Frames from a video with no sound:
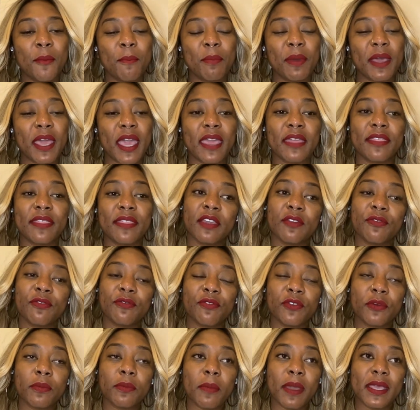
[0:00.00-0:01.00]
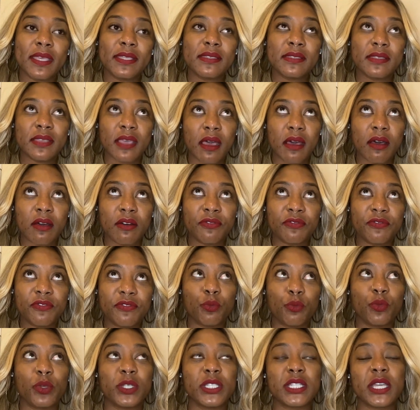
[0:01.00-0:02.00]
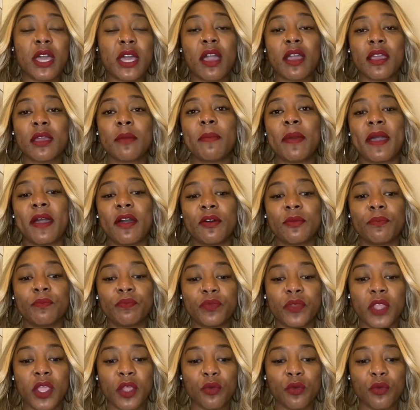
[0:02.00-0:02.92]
but i think for myself when we talk about